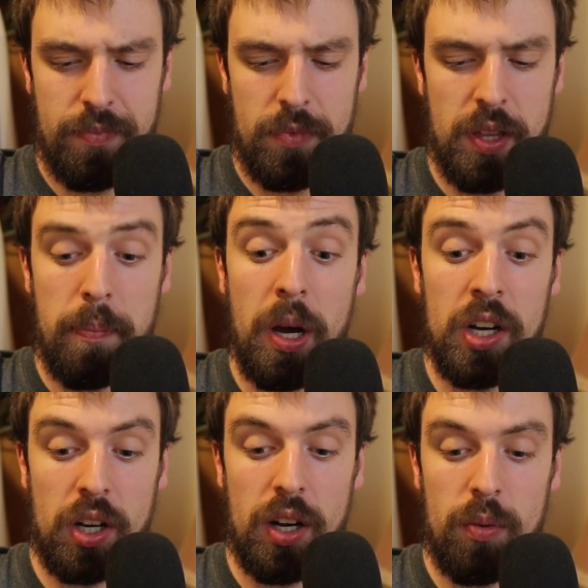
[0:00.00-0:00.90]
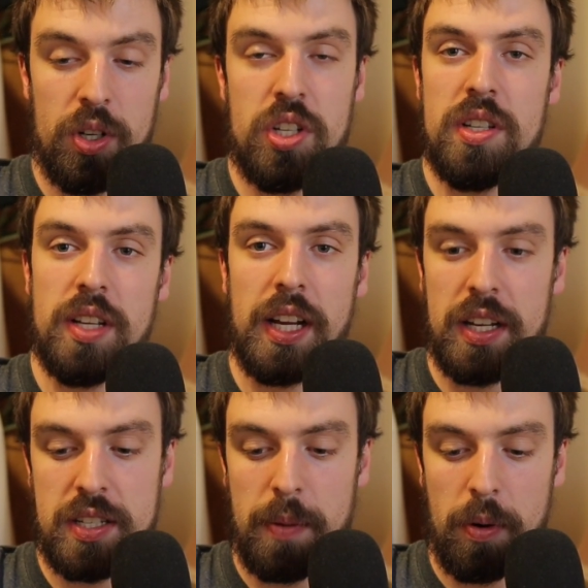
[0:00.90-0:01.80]
the bunker, which is like
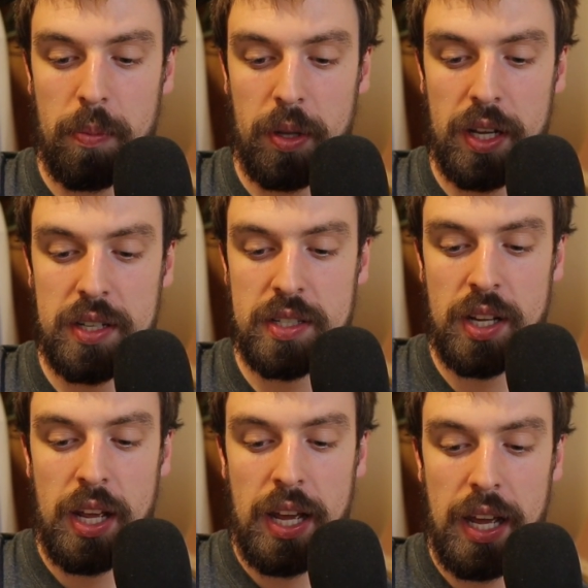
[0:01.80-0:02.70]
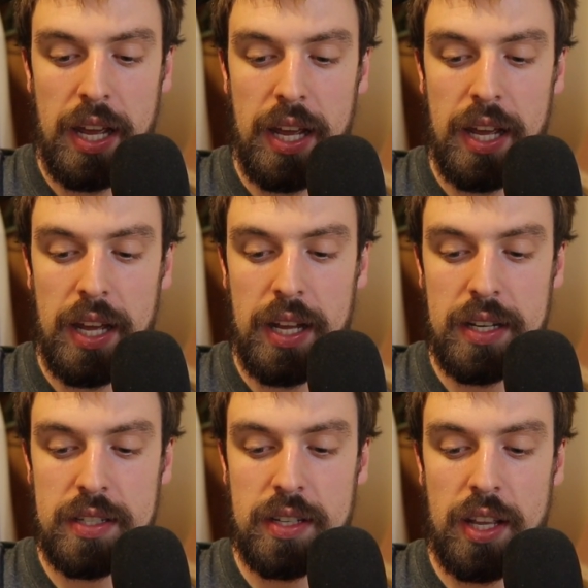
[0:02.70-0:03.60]
a separate place.
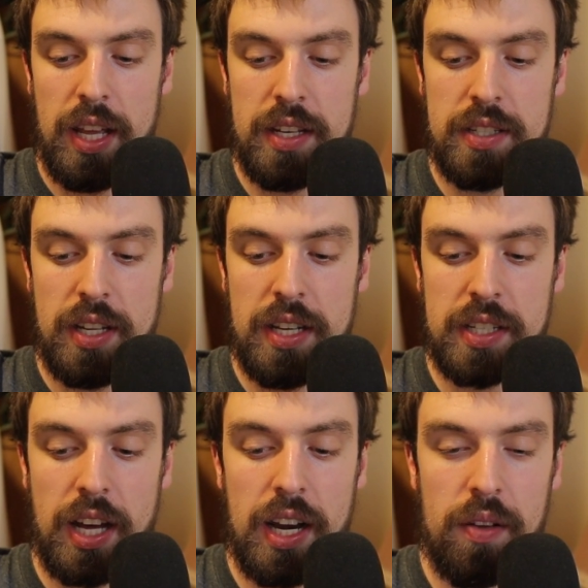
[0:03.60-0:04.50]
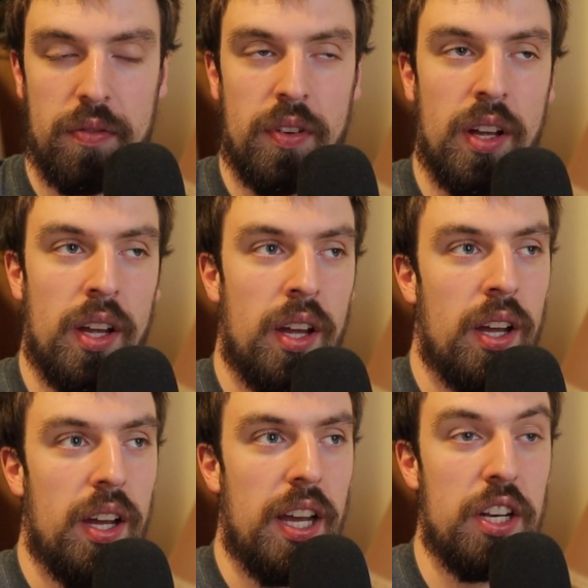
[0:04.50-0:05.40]
And it's kind of
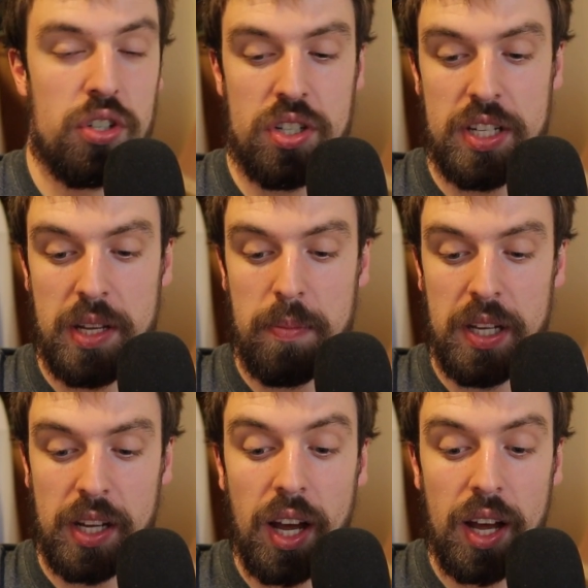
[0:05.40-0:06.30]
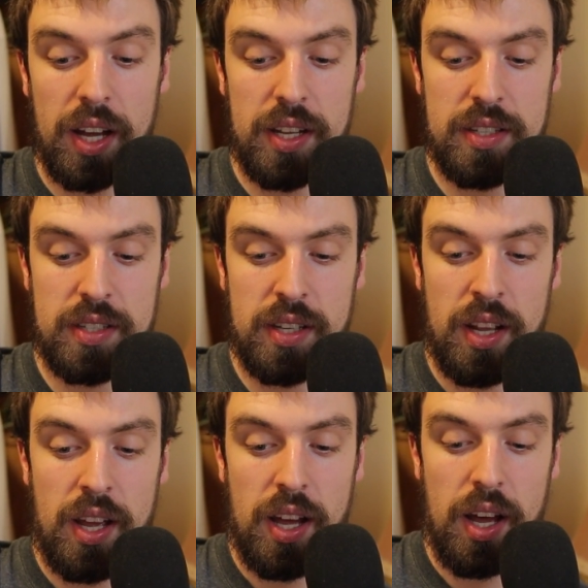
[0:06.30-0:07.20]
interesting because,
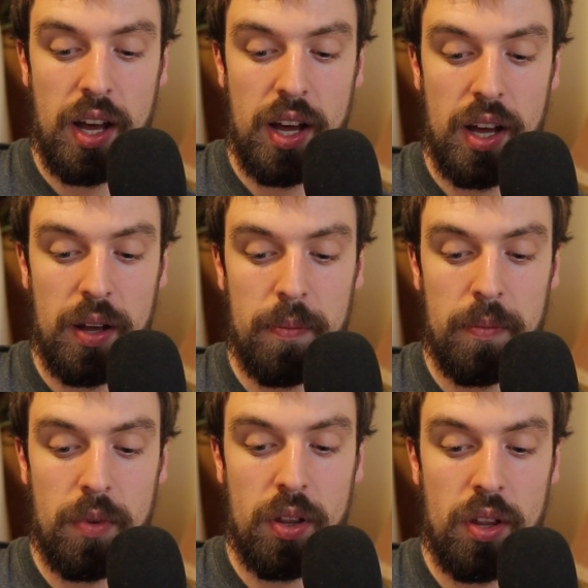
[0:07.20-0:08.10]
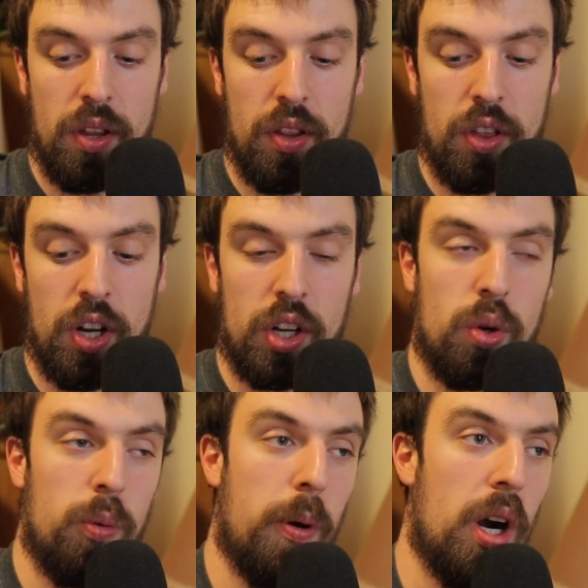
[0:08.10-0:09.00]
the
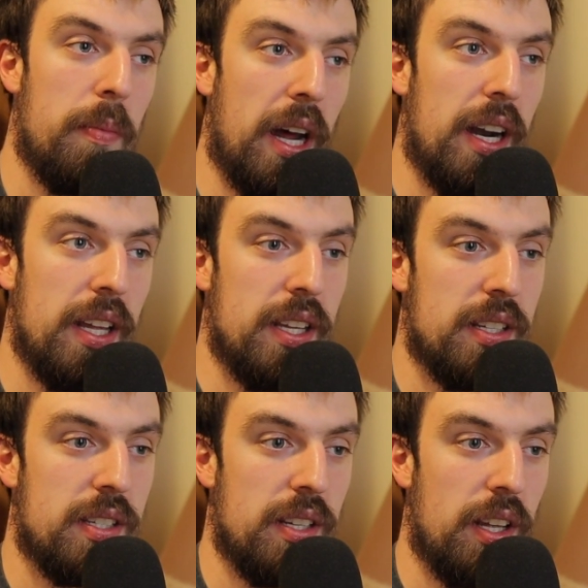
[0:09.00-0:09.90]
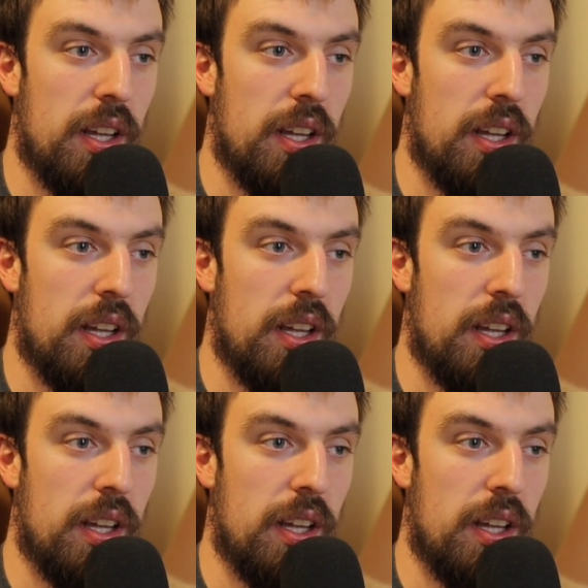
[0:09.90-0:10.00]
cool part about it is,